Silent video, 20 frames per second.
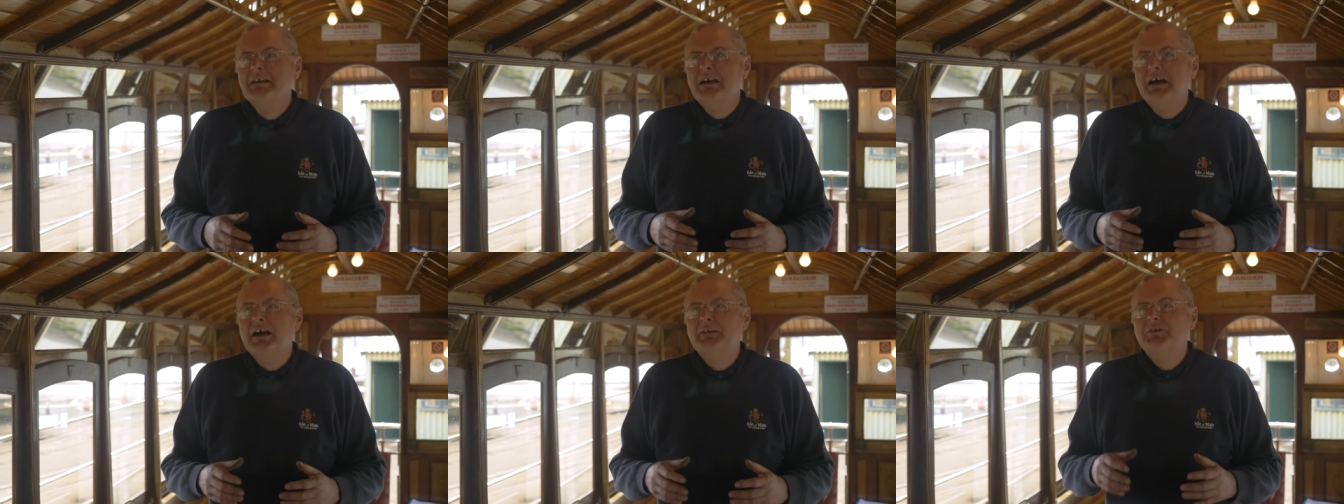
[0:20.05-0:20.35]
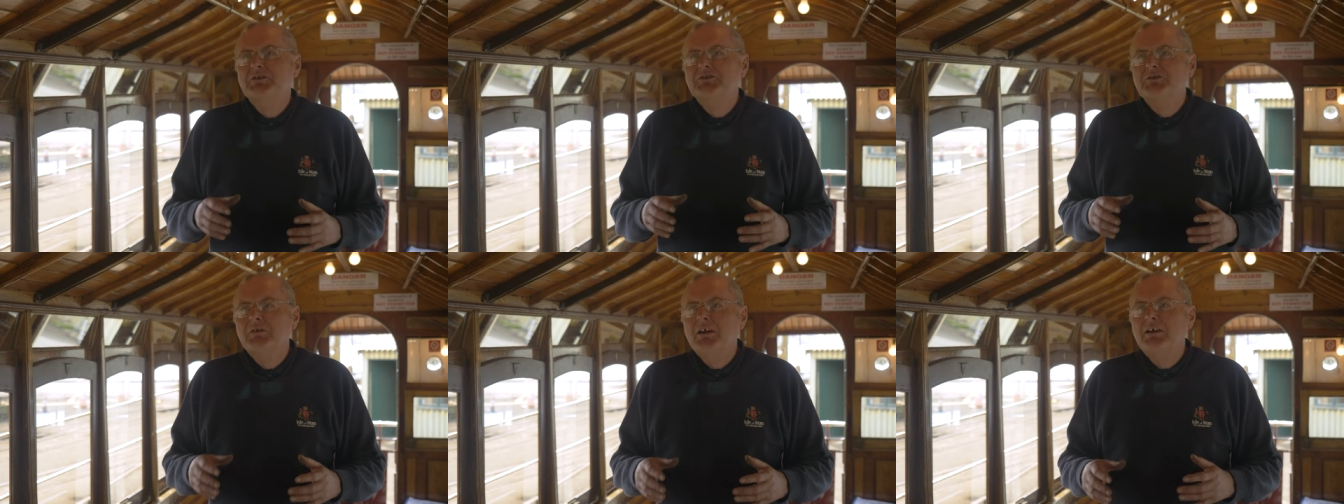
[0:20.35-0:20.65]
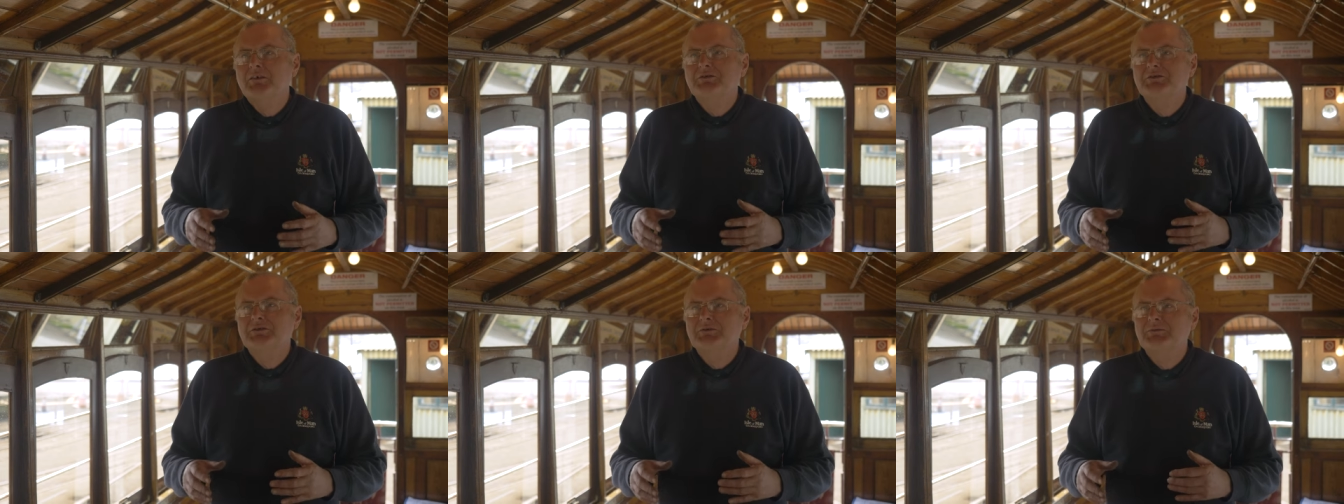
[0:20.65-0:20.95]
and there's
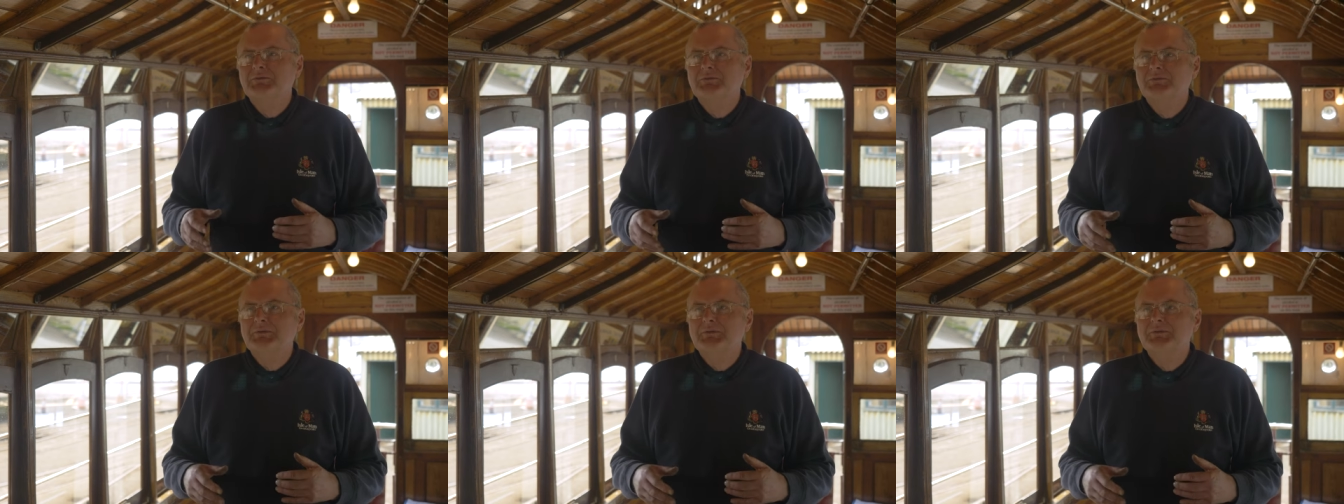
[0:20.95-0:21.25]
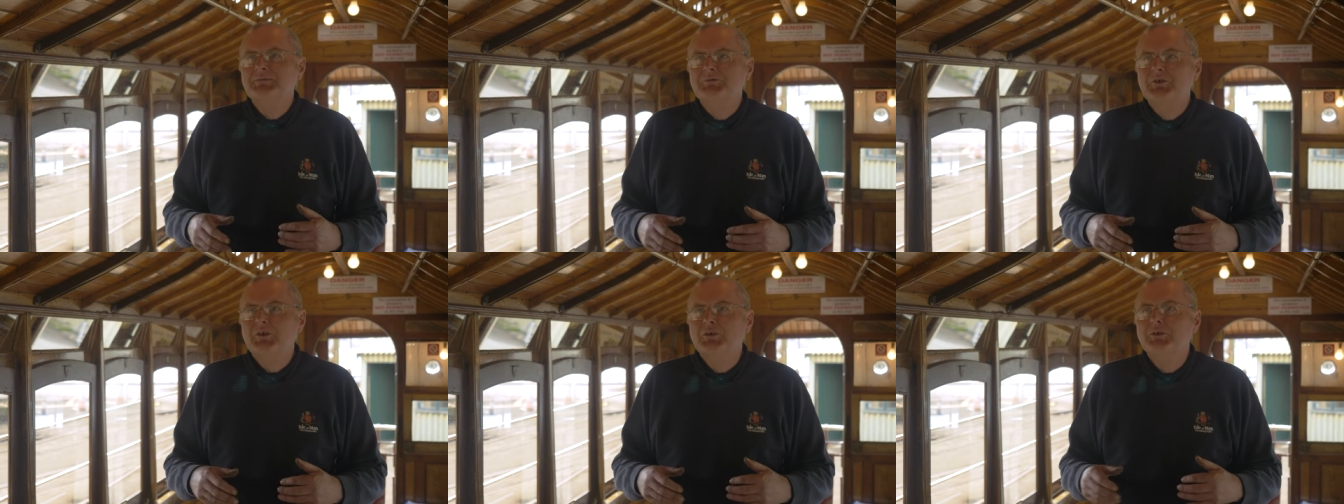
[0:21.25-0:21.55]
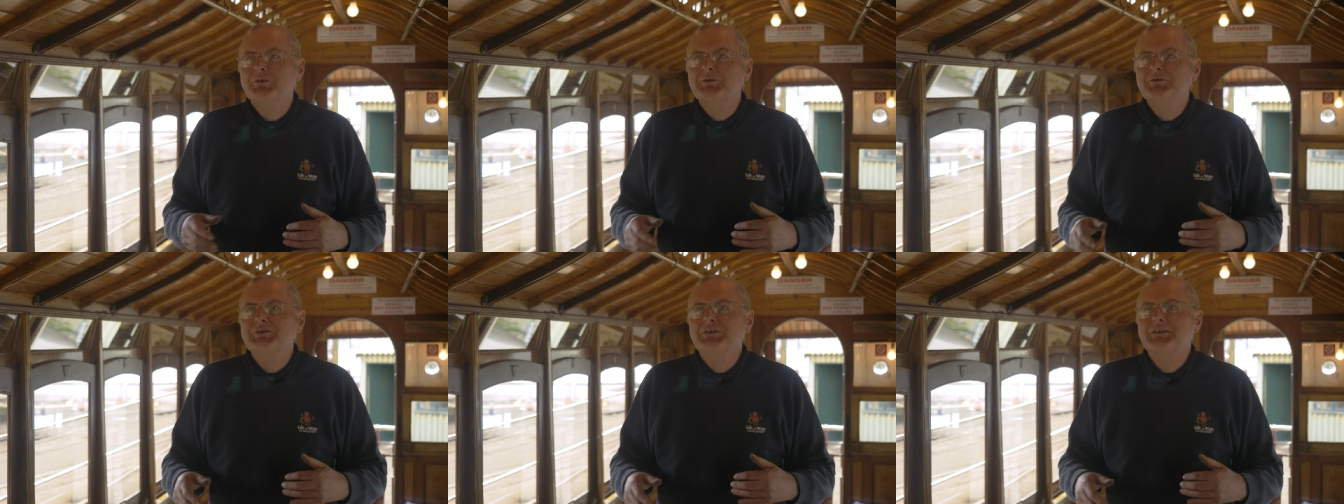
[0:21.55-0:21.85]
lots of
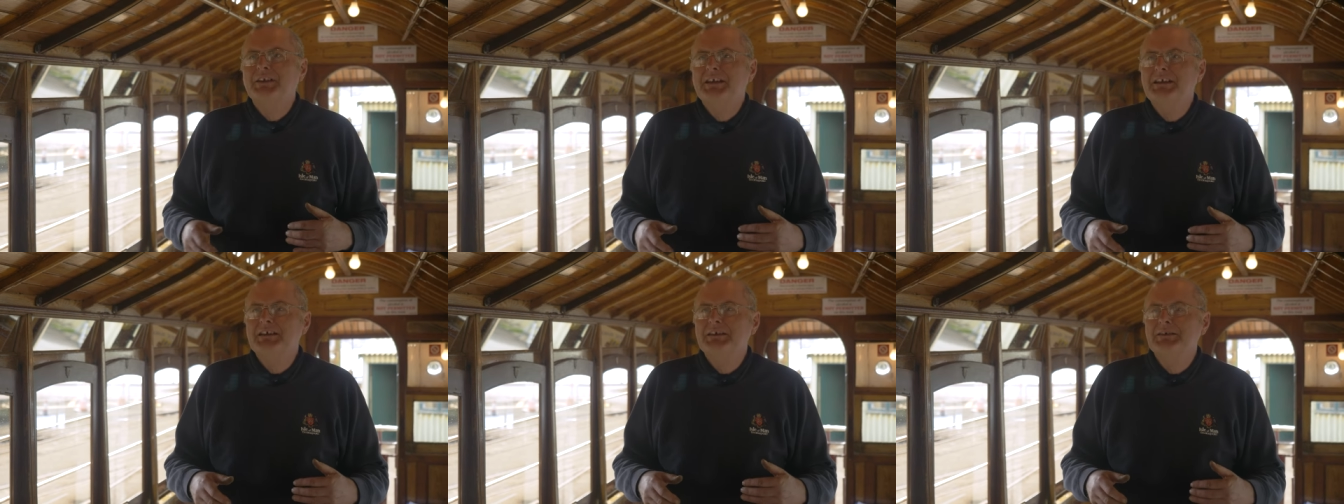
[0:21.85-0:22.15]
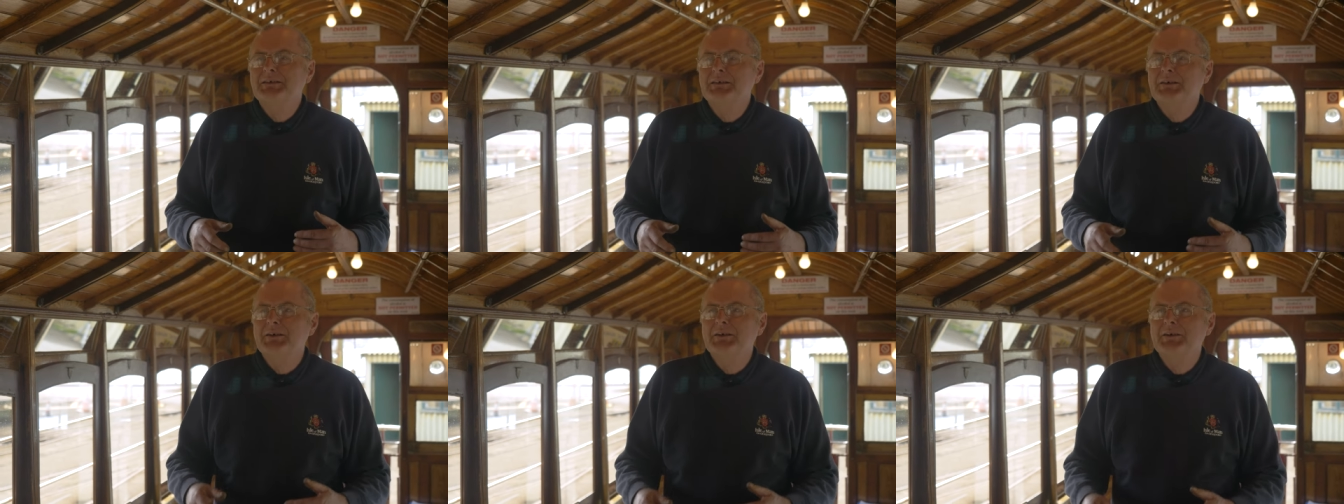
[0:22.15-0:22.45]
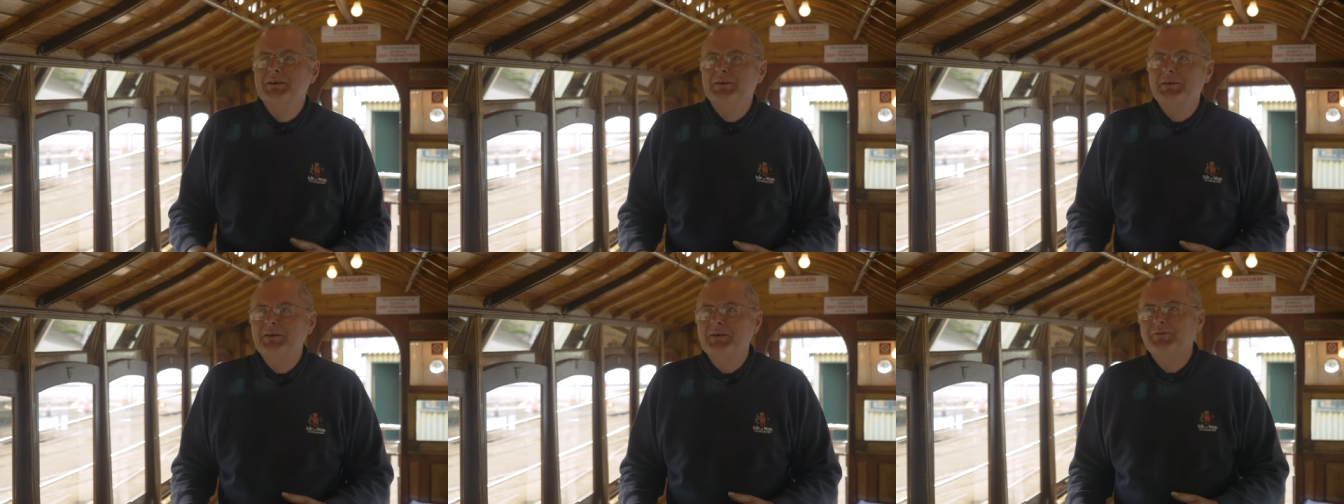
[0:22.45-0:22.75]
clues in here
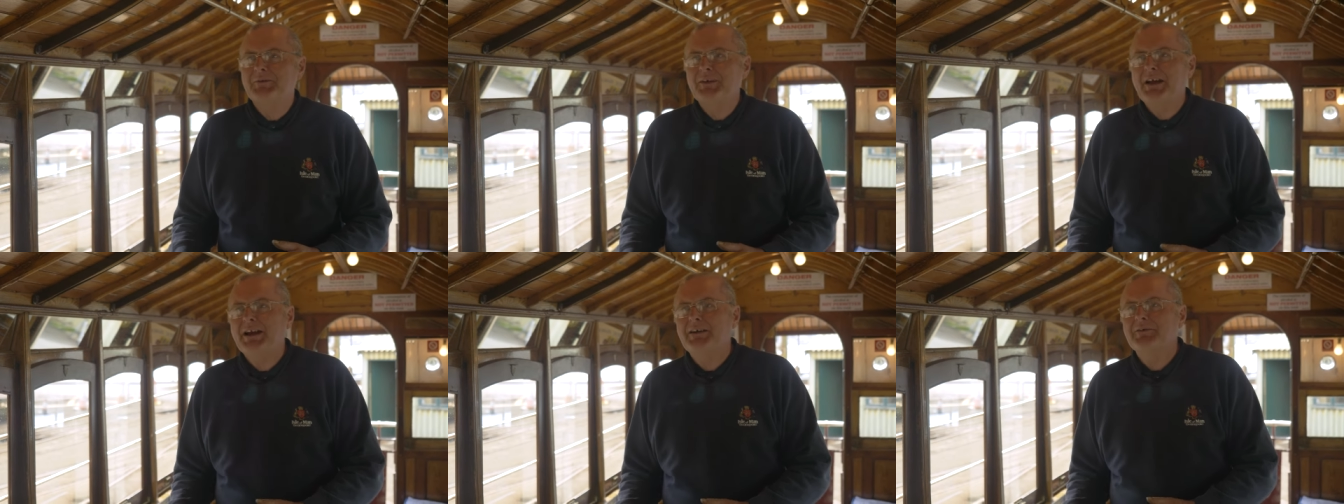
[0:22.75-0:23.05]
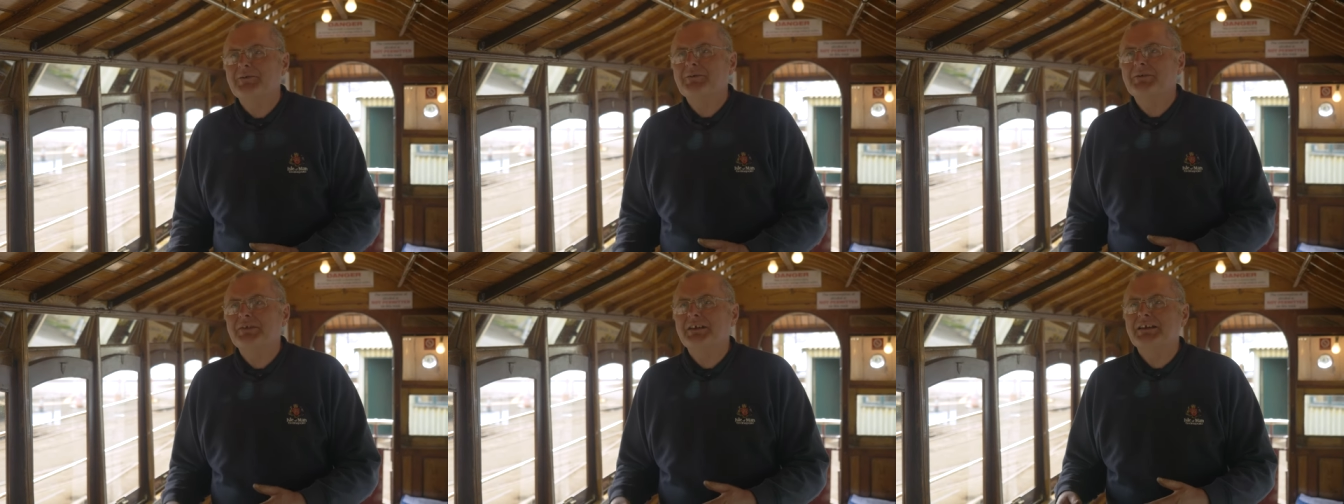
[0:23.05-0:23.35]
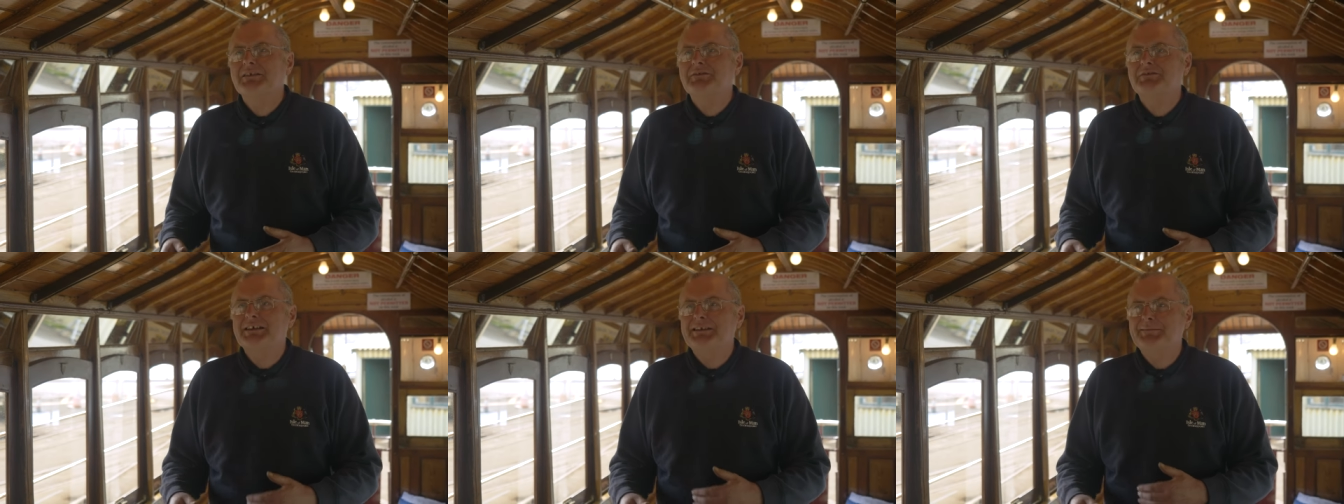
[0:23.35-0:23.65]
of how
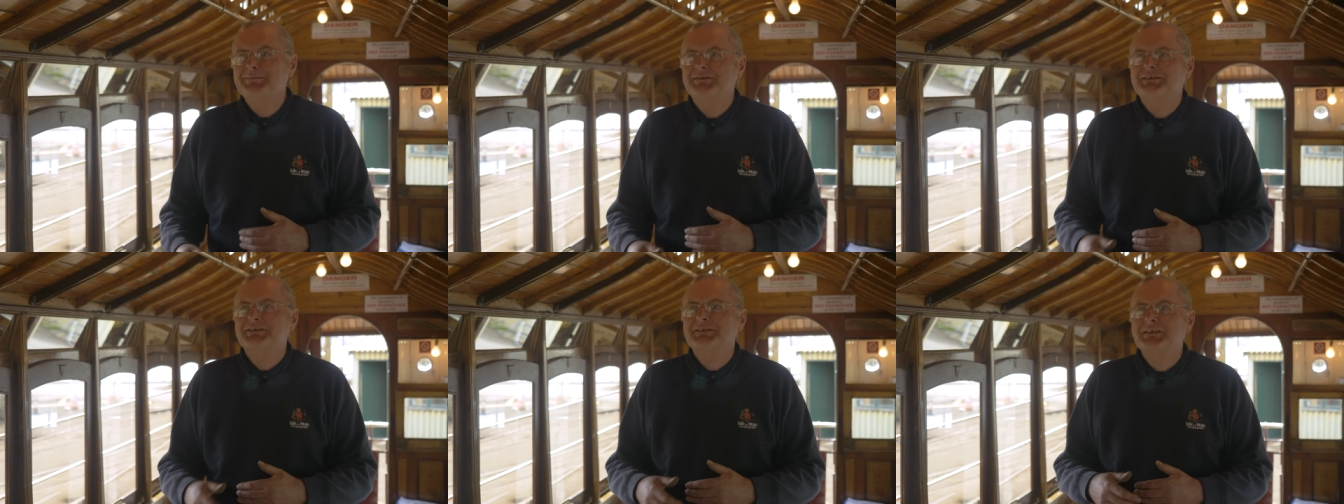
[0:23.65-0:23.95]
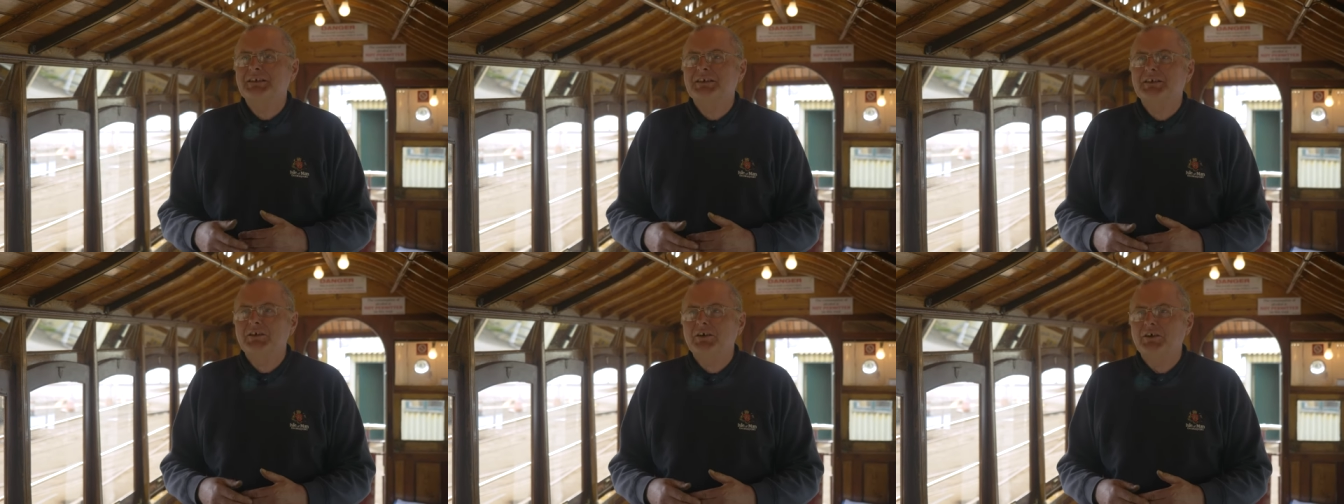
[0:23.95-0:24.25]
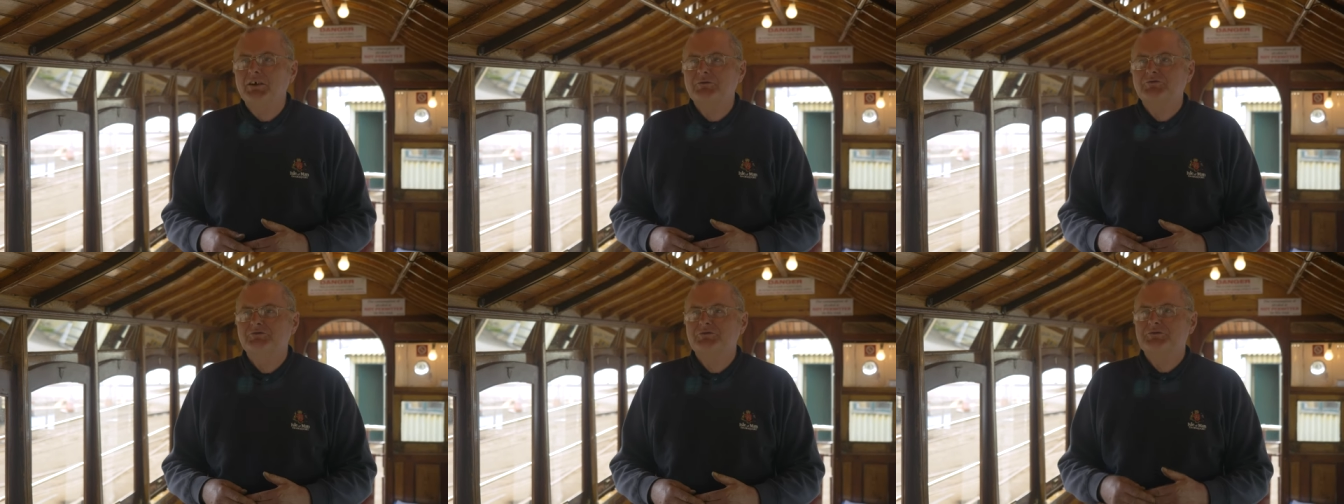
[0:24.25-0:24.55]
they adapted
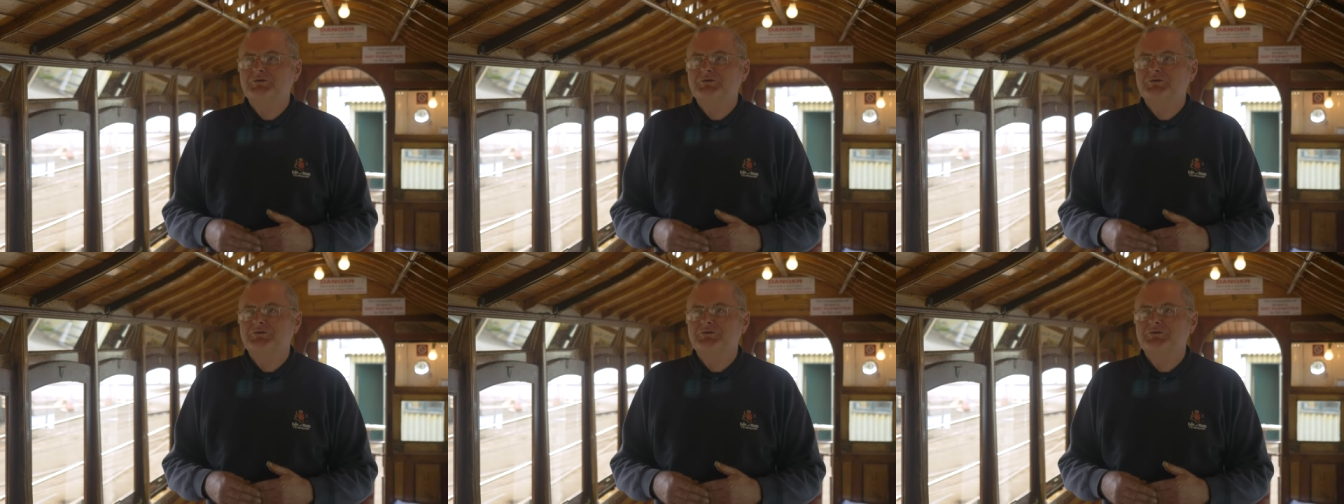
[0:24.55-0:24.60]
uh,